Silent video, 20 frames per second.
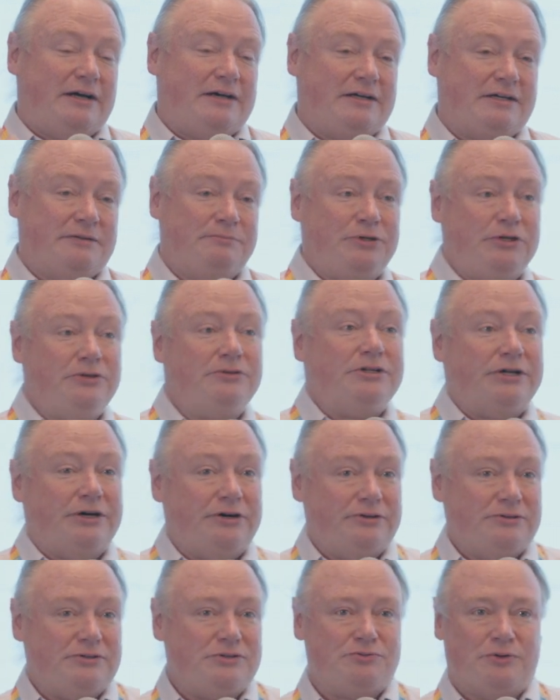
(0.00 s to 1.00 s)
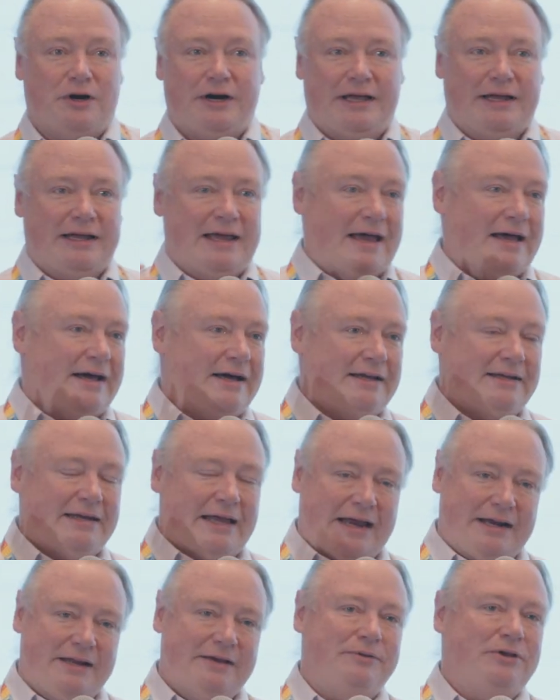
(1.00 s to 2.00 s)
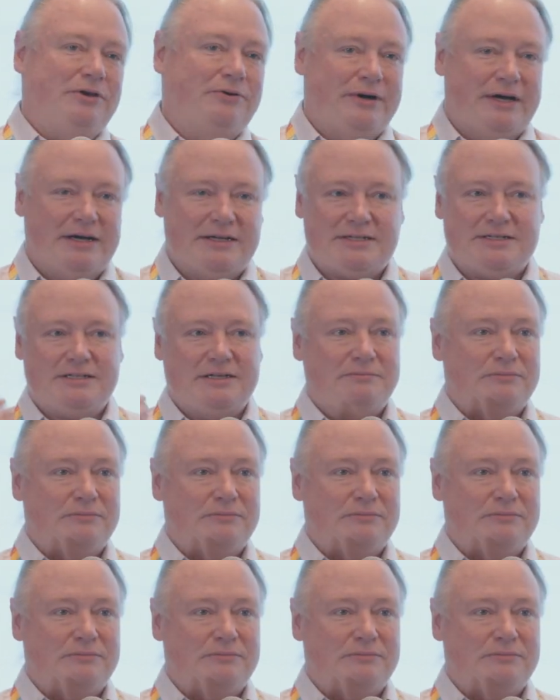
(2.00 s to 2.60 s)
compute loads running at AWS